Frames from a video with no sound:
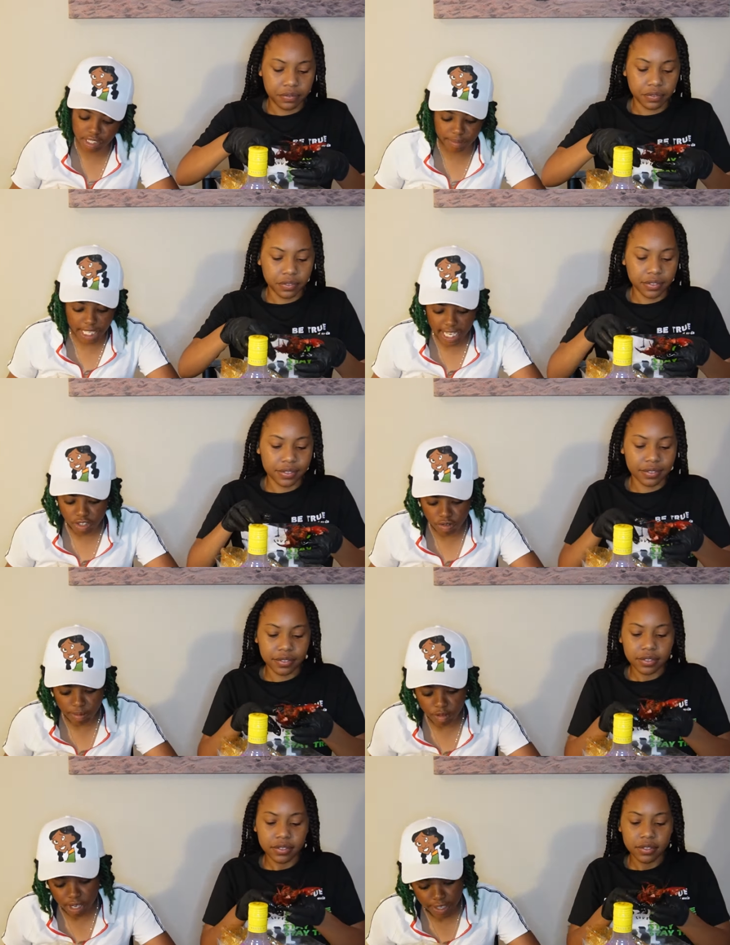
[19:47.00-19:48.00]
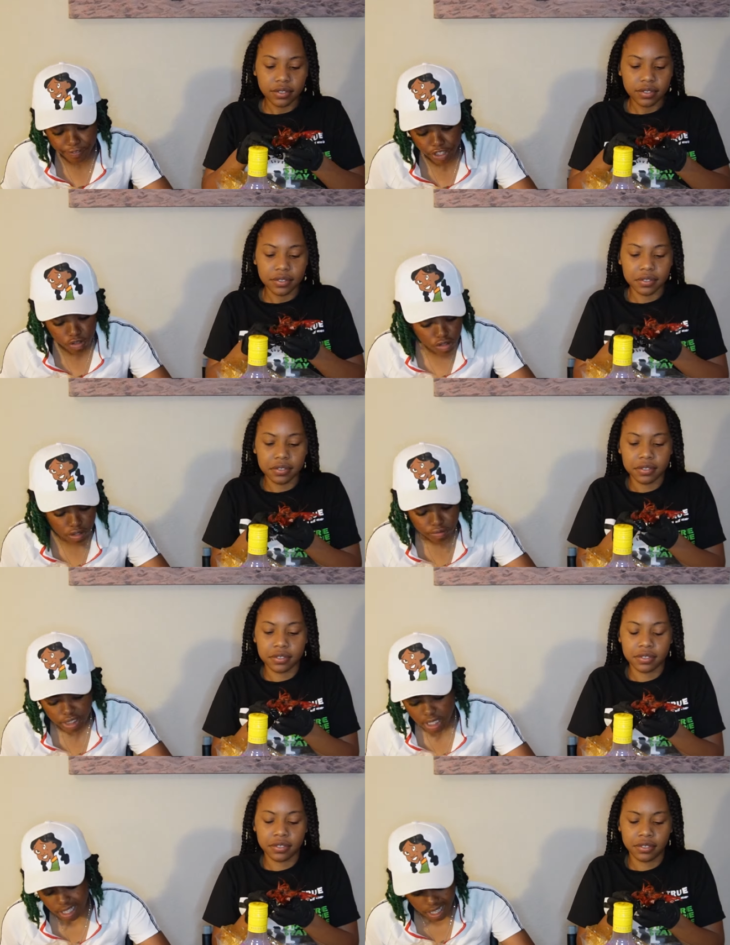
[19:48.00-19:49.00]
Speaker 1: We can know what I want to
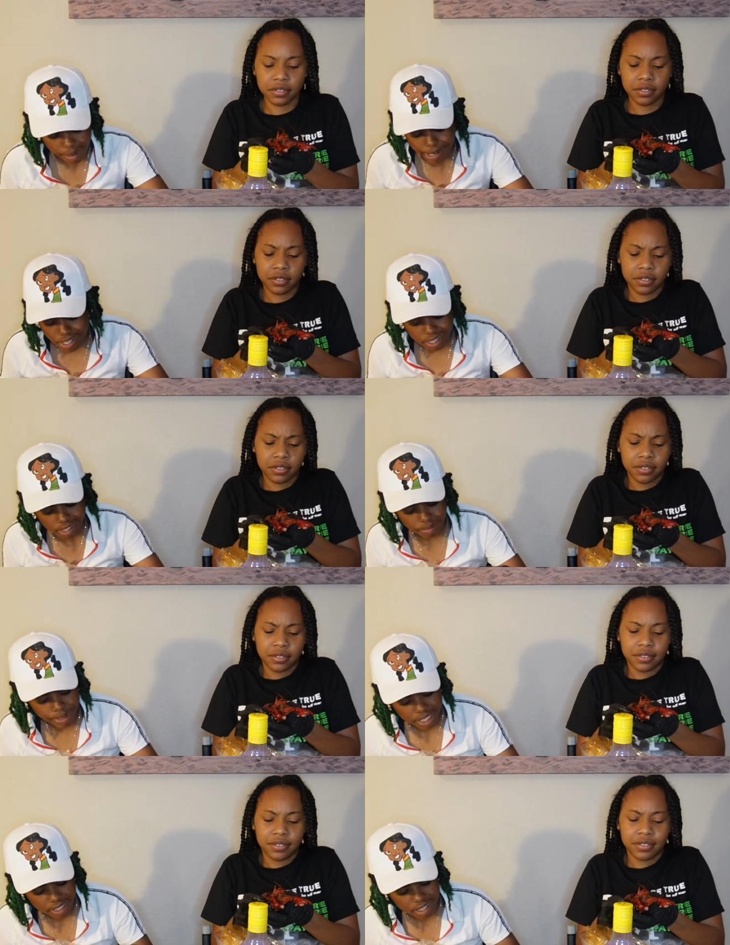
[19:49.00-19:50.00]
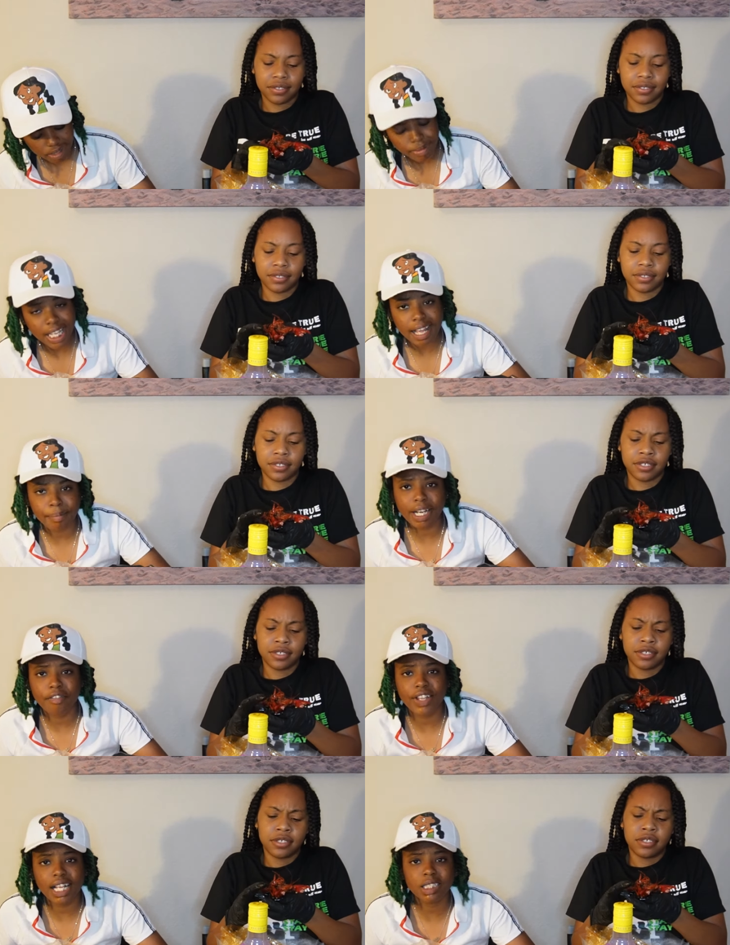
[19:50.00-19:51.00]
do. I me just me just me can't
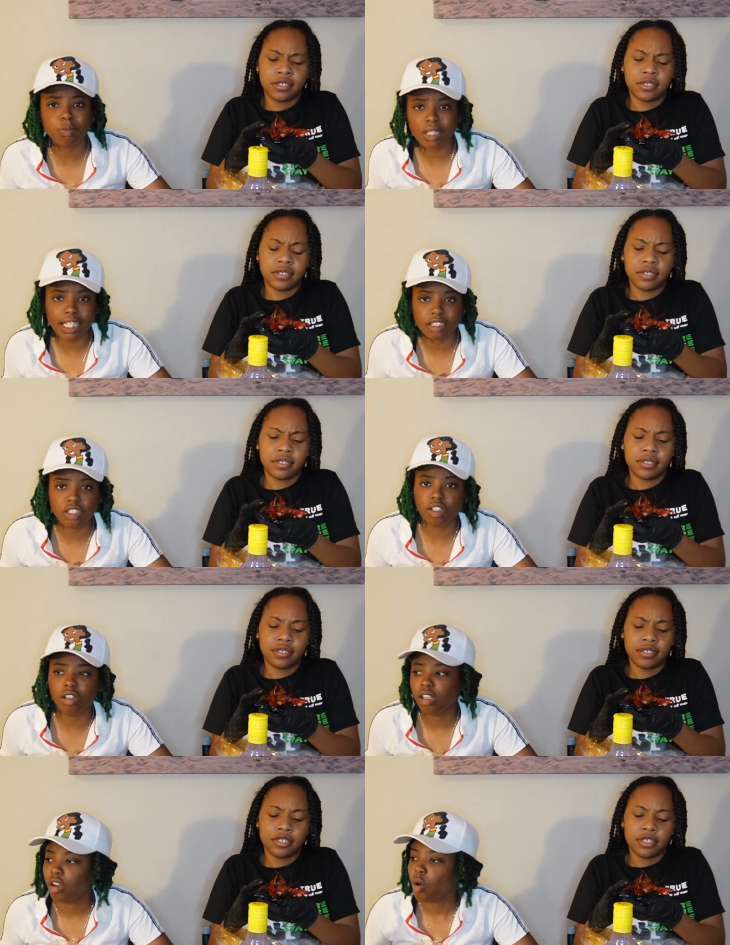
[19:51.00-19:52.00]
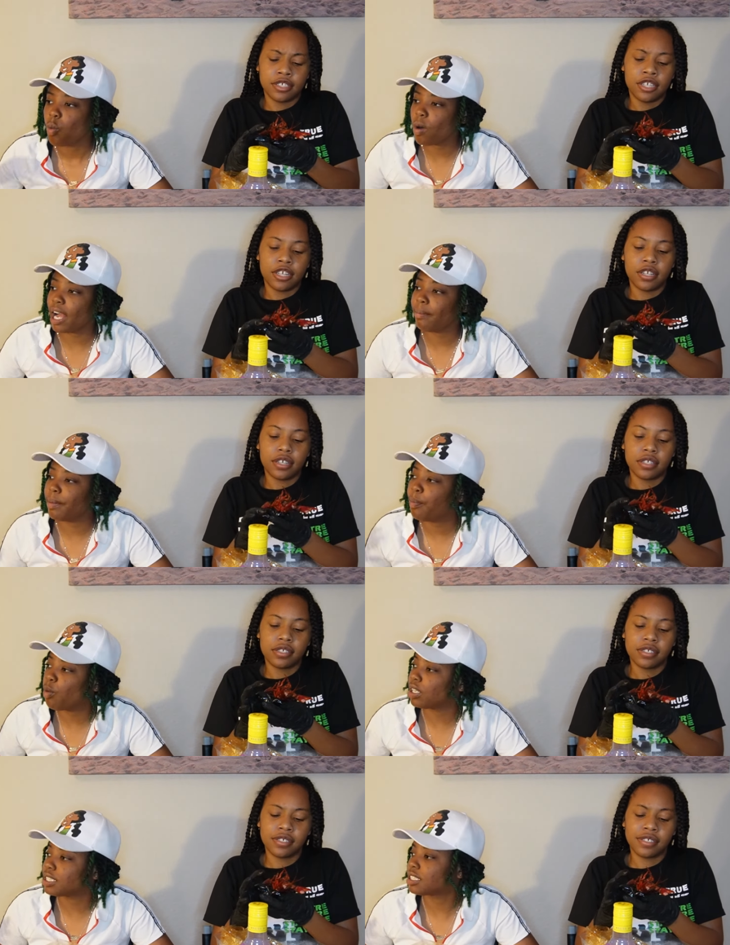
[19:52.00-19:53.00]
better explain to you why me
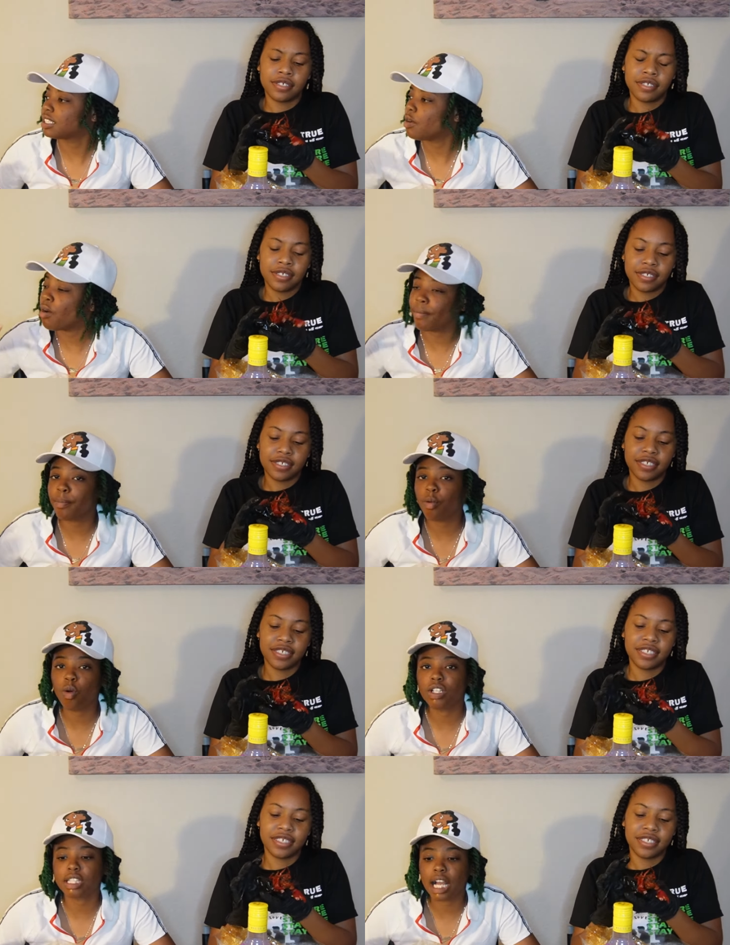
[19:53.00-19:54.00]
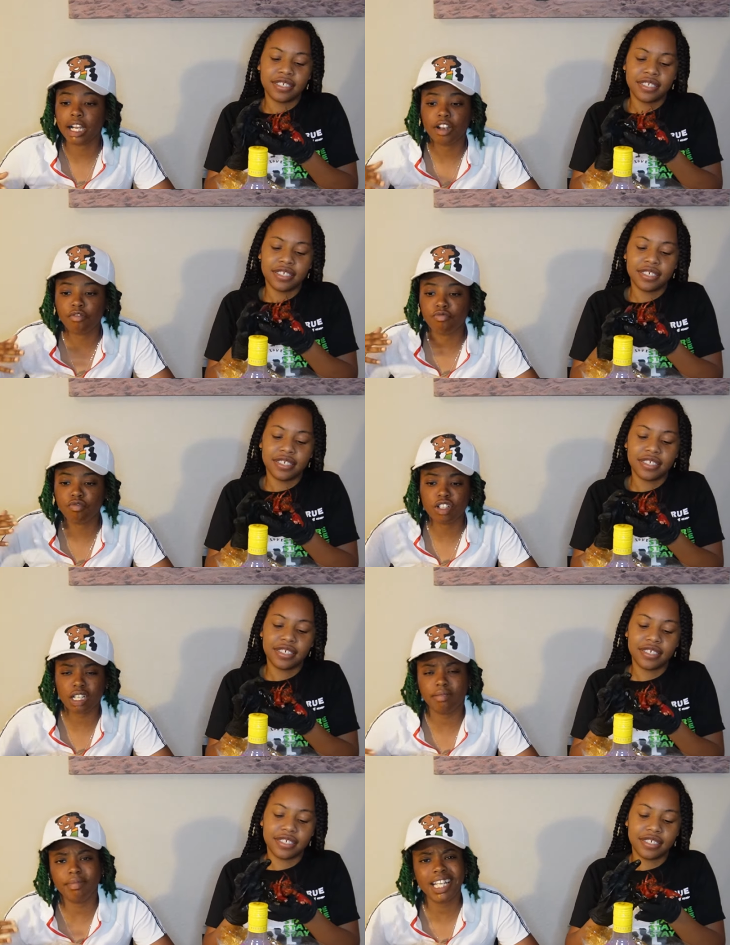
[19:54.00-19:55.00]
post what me post or
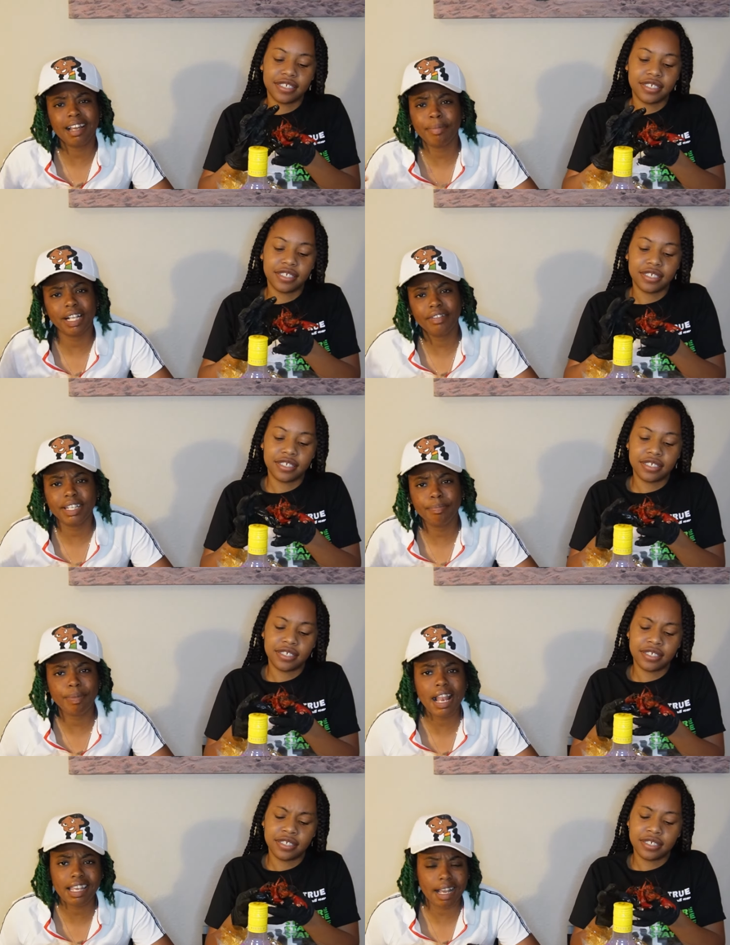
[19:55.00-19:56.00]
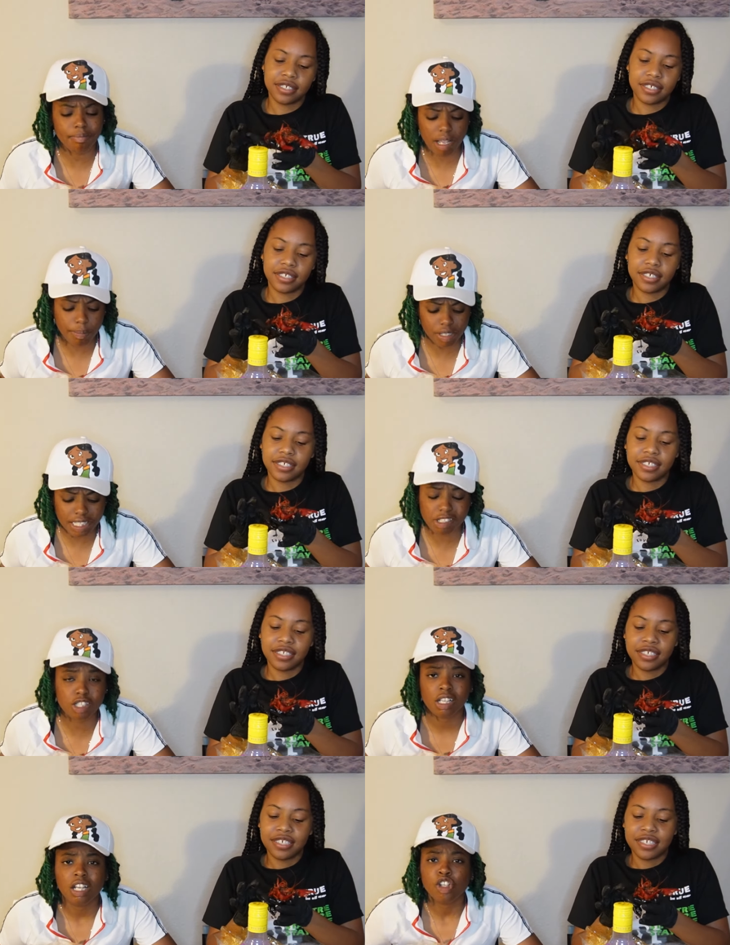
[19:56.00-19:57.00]
you can't bother with the helicopter
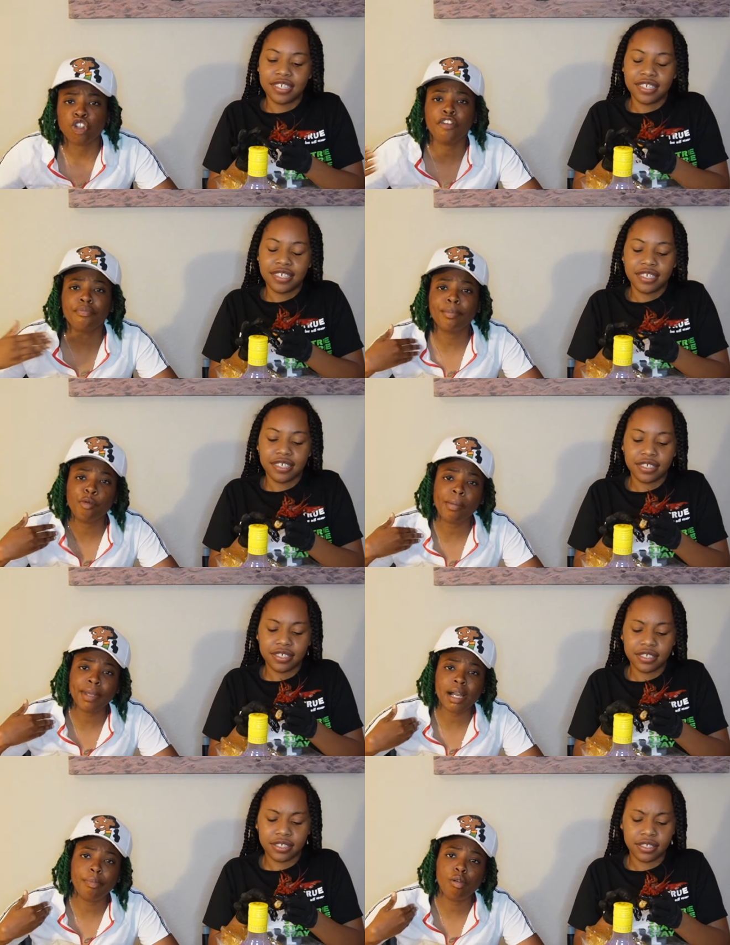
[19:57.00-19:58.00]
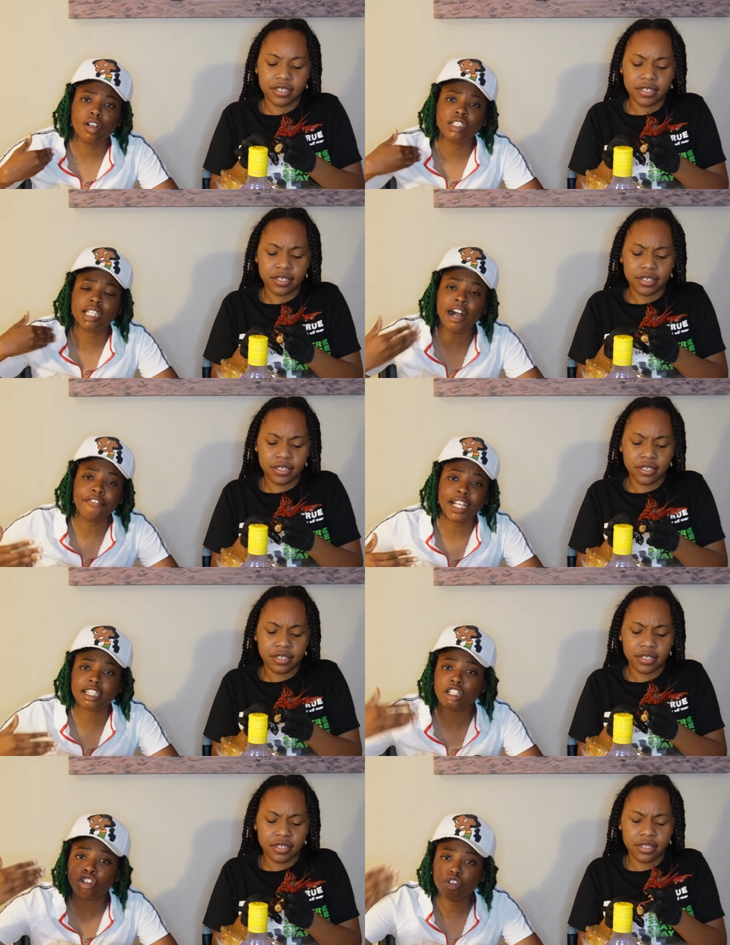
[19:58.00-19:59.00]
police. So if what me a post
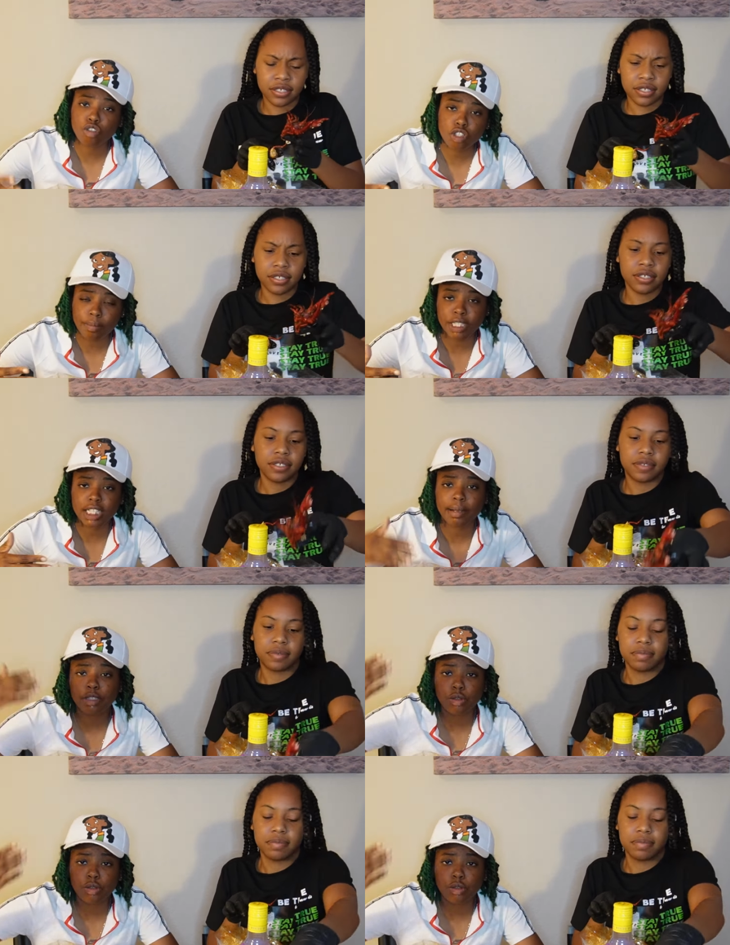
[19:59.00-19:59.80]
affecting you so much, I'm